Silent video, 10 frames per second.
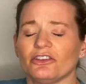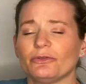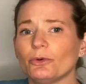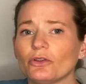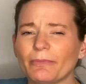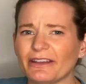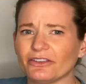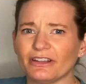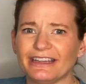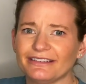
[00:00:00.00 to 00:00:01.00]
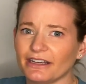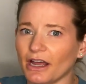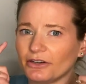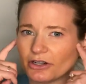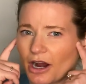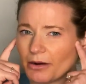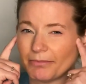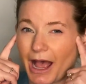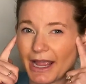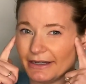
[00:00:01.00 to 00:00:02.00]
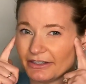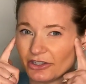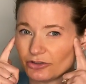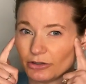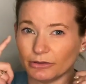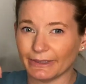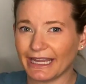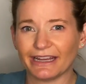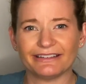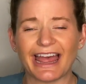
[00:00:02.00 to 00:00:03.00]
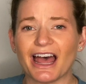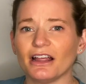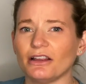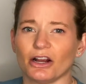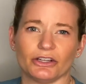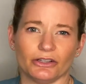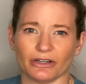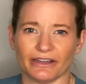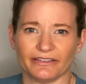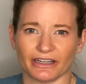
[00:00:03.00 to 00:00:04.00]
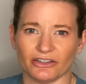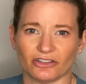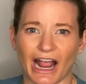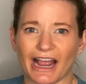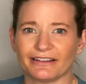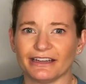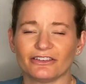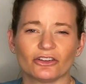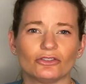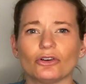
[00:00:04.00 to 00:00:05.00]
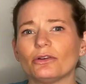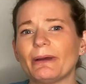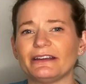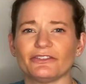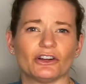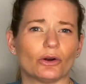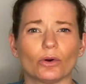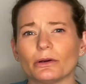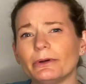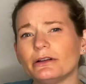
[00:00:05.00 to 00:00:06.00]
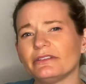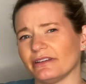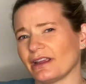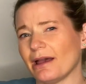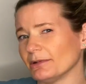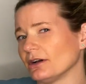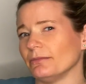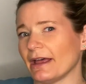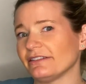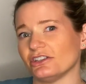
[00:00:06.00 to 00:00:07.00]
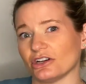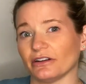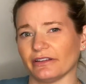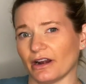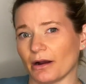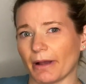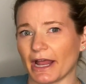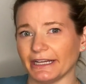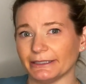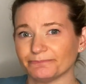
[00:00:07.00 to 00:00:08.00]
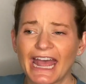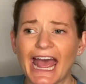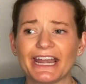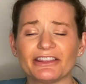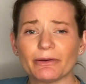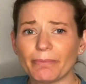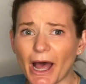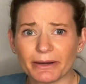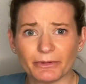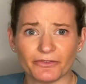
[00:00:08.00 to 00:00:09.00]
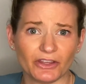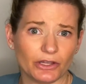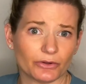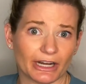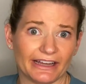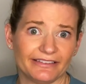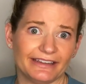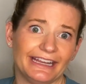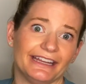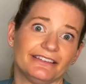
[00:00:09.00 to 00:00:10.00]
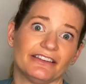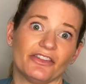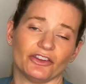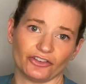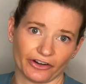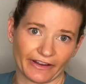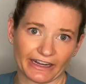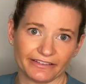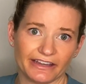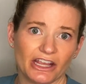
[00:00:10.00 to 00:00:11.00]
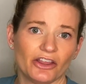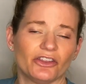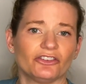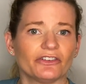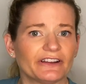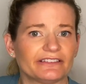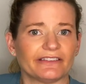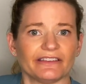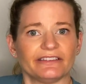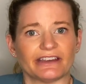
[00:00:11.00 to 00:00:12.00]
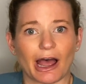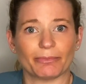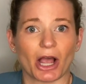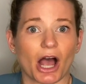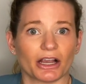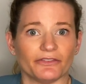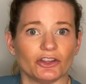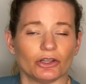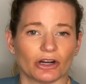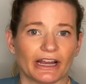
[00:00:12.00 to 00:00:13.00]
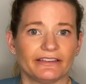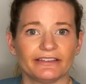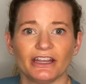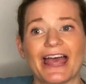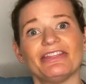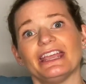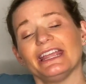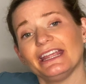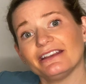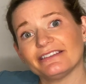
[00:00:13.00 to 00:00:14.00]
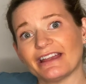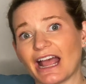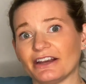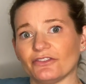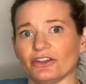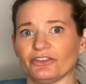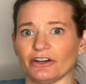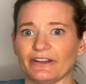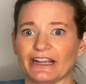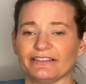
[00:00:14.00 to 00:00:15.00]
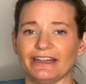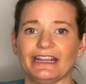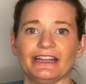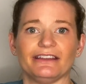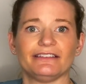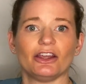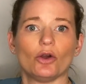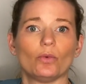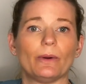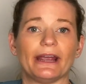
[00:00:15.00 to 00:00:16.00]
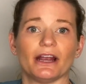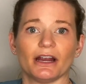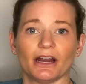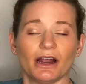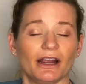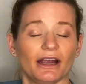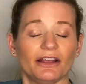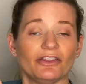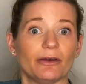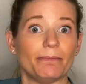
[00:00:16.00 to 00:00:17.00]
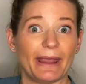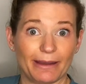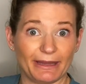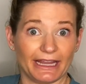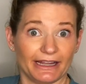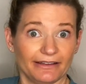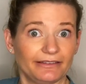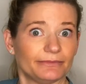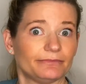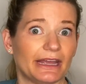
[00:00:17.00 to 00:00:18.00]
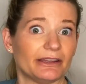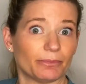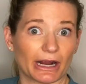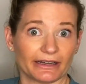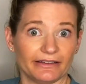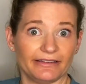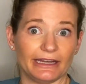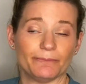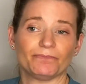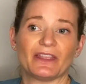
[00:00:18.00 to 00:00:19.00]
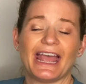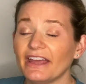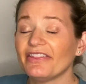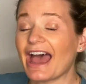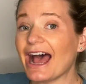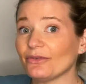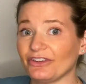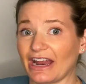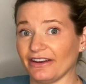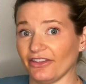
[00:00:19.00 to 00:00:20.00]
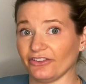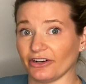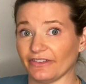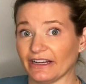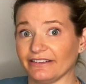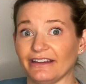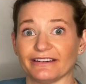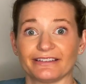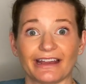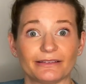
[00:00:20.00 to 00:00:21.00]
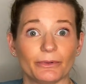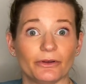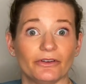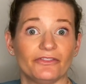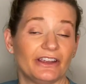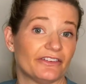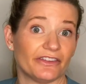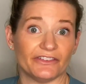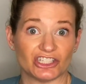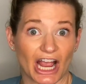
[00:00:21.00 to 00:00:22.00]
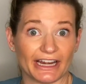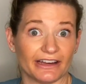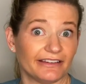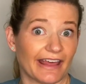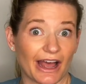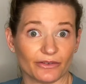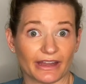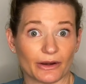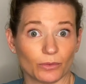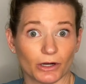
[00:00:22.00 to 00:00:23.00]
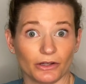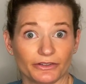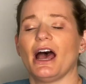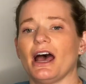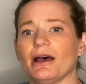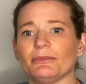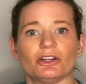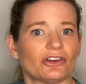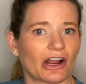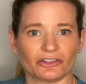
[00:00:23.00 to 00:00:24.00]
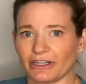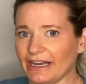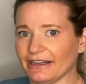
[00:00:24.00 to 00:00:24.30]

Smooth muscle isn't under our mind control. We can't tell our uterus to contract. It's controlled by different hormones and chemical messengers in our body. And at the bottom of the uterus is the cervix. The cervix is the stopcock of the uterus. And the inside of the cervix is where the baby is in the pregnancy. The outside of the cervix is accessible via the vagina to the outside world. Your doctor can